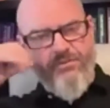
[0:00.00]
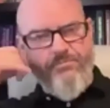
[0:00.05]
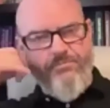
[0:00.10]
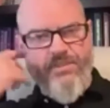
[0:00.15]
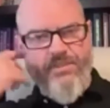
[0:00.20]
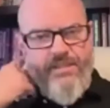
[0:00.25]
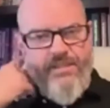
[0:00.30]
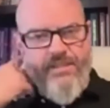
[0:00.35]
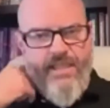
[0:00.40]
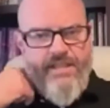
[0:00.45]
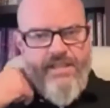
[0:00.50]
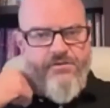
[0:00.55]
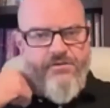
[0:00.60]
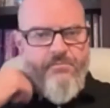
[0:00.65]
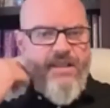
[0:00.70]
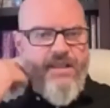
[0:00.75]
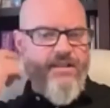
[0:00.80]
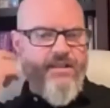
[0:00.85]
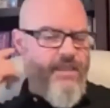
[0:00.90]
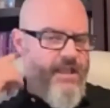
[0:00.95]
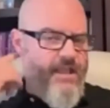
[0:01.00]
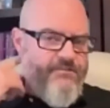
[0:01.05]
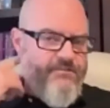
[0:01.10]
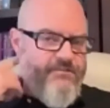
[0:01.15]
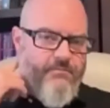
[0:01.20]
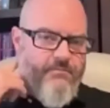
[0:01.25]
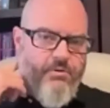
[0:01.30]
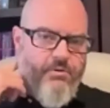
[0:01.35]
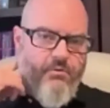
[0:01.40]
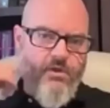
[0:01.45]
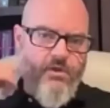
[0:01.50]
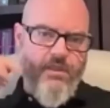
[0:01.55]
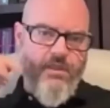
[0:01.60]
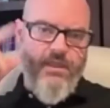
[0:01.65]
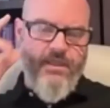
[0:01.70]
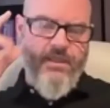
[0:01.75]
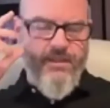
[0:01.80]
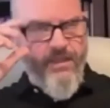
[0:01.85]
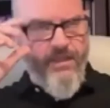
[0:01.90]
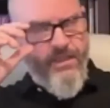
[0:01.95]
something, in, and you made an excellent point,
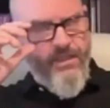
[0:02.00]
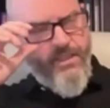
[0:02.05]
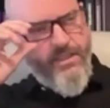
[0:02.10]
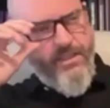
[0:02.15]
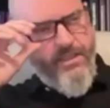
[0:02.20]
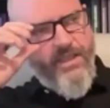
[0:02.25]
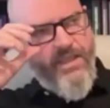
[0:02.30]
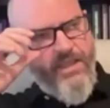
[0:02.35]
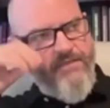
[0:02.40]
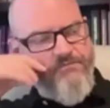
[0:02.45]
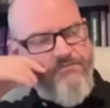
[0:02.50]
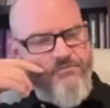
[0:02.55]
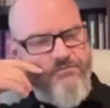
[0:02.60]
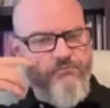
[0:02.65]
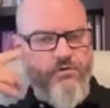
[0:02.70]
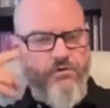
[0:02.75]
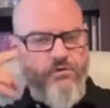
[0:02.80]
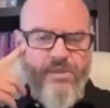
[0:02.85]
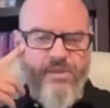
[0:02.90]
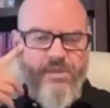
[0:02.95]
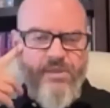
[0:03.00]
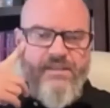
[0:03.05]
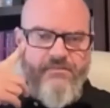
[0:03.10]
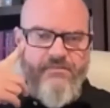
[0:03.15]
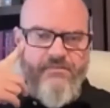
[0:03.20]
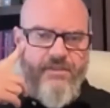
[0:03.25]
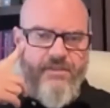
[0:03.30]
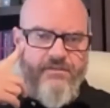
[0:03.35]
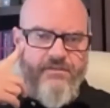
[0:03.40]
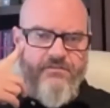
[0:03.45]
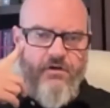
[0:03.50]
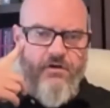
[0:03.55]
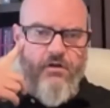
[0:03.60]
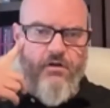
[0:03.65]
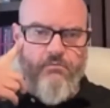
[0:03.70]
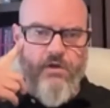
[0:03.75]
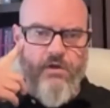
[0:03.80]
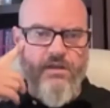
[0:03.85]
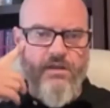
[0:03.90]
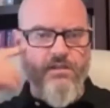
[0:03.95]
and I and I have repeated this
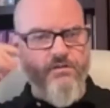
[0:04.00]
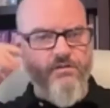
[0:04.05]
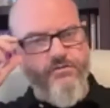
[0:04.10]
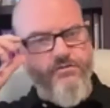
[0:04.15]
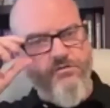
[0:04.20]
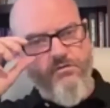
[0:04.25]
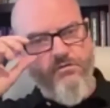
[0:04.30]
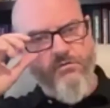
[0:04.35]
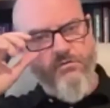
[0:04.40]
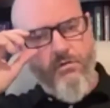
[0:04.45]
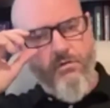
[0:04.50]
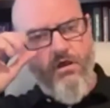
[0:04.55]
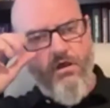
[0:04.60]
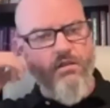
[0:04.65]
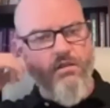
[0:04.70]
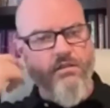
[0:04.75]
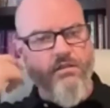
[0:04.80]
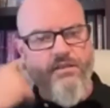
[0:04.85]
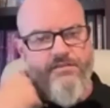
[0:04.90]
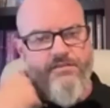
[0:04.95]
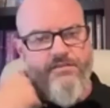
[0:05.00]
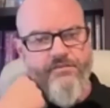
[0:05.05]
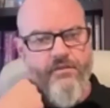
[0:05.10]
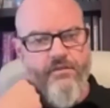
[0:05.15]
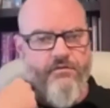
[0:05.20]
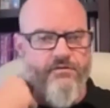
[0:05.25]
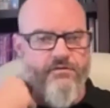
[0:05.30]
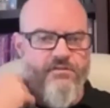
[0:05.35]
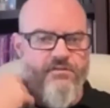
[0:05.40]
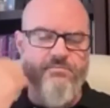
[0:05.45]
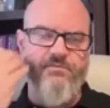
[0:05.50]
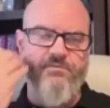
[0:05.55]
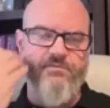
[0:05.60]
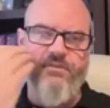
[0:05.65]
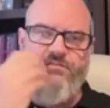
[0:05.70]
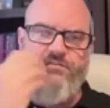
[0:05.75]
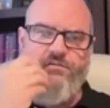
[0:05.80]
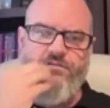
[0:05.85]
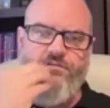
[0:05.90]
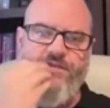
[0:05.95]
already to colleagues and other
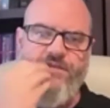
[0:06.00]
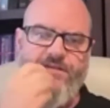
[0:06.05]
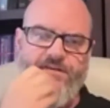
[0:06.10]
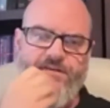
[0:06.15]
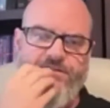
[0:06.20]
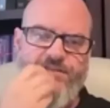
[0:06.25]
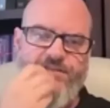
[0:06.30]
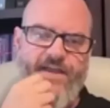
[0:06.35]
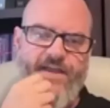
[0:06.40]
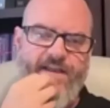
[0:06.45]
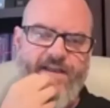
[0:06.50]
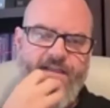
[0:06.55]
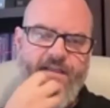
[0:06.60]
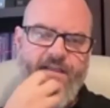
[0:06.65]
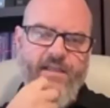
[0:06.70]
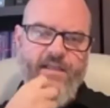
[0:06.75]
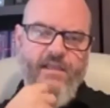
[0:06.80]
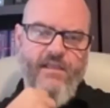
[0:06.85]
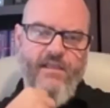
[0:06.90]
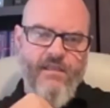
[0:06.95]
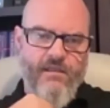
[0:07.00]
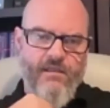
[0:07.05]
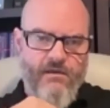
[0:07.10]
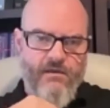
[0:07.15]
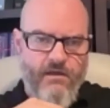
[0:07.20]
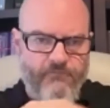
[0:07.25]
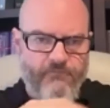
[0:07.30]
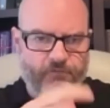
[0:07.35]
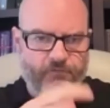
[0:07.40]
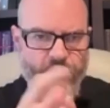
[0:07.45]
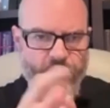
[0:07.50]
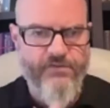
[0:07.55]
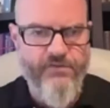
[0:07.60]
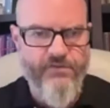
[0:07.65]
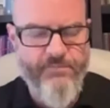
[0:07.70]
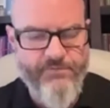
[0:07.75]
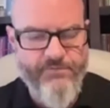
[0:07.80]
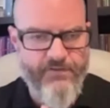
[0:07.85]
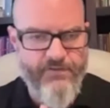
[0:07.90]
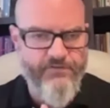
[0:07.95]
dispensational thinkers that for a
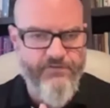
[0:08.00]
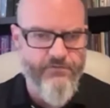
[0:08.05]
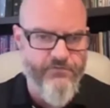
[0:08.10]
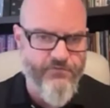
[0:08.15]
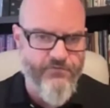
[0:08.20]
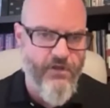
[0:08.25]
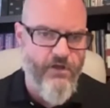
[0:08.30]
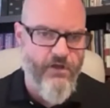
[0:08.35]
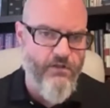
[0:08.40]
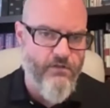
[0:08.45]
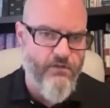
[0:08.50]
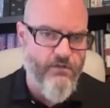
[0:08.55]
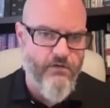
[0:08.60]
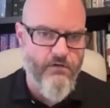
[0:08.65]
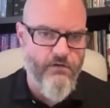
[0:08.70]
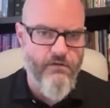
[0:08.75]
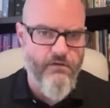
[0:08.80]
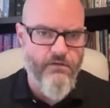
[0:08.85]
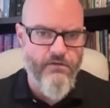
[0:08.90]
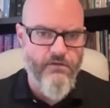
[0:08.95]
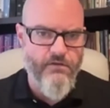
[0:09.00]
dispensational scholar,